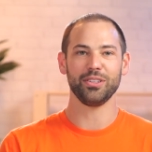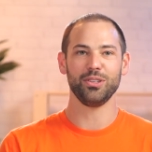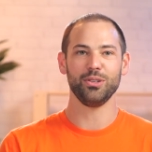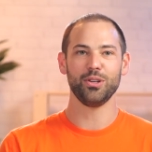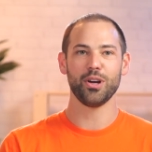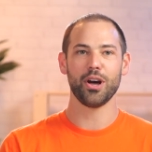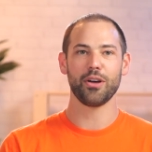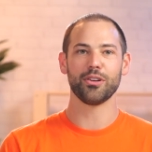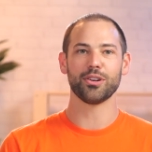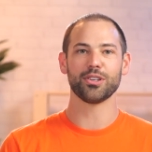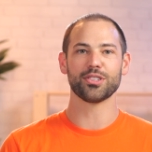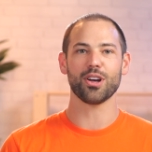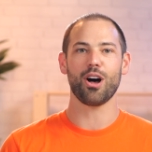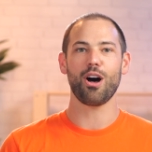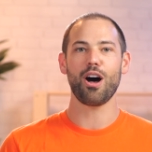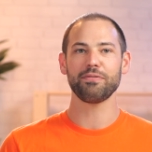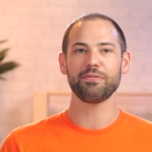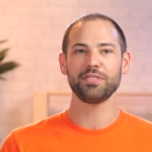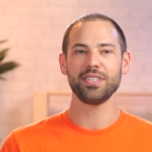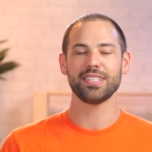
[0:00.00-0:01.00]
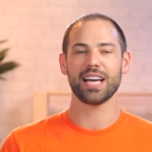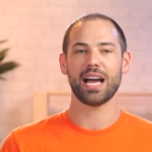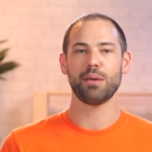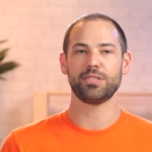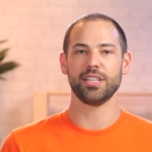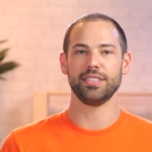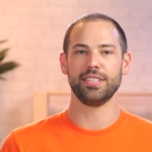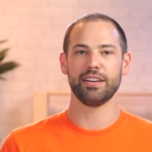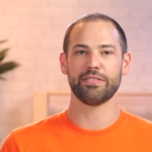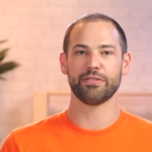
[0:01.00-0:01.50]
you know there's
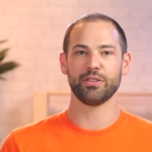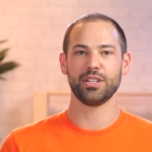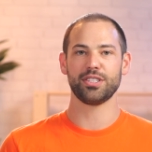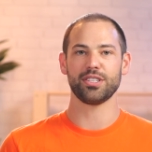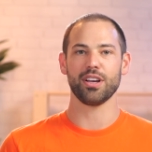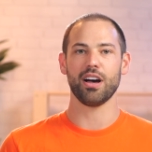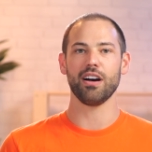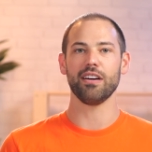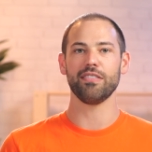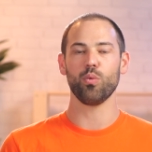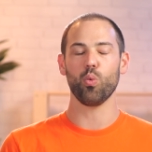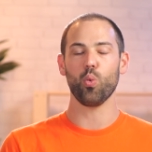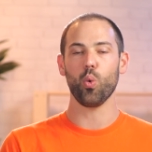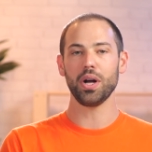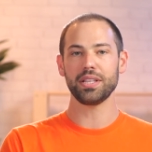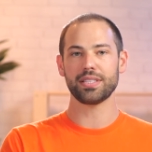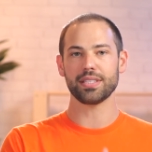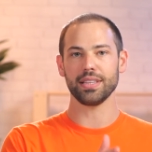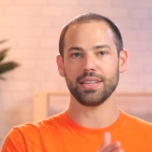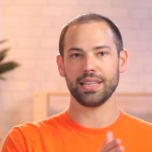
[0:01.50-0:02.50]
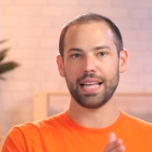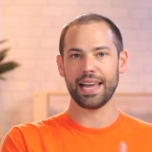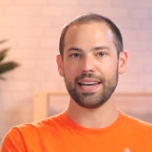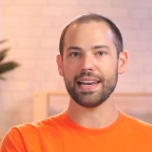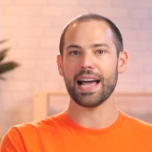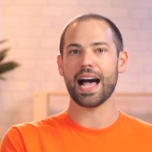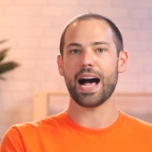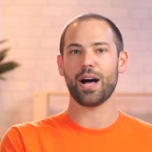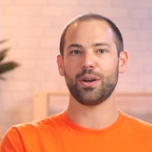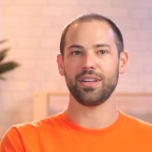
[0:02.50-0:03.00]
oftentimes a difference of what's
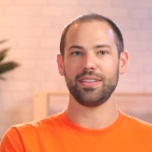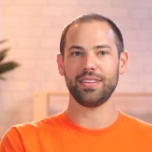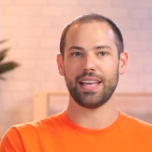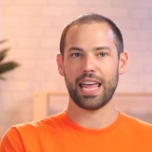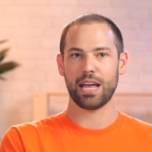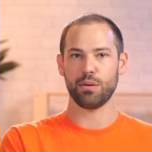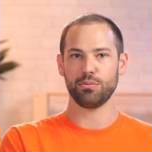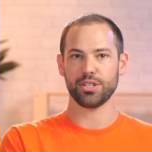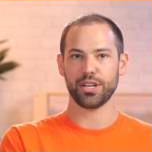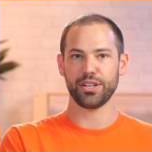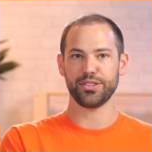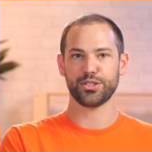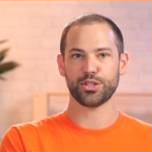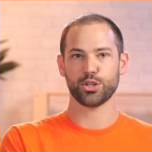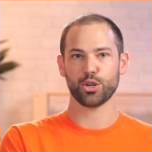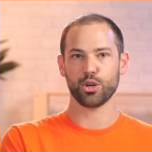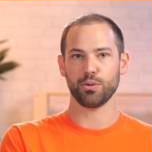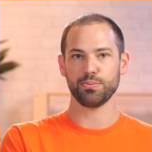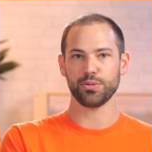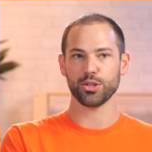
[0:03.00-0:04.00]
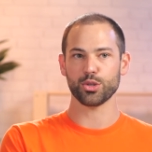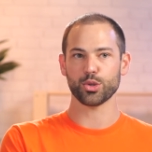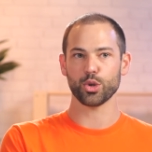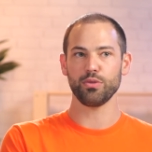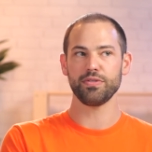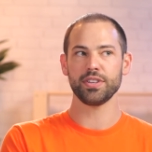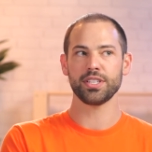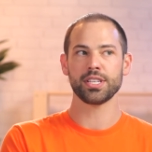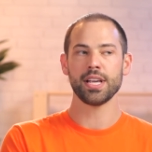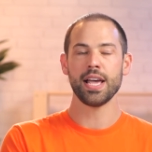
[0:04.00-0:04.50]
laid out in the Amazon's terms of
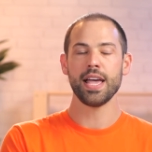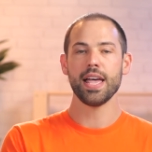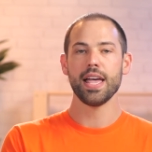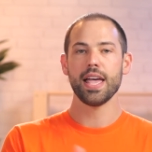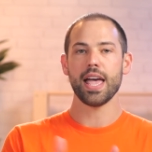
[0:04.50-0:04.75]
service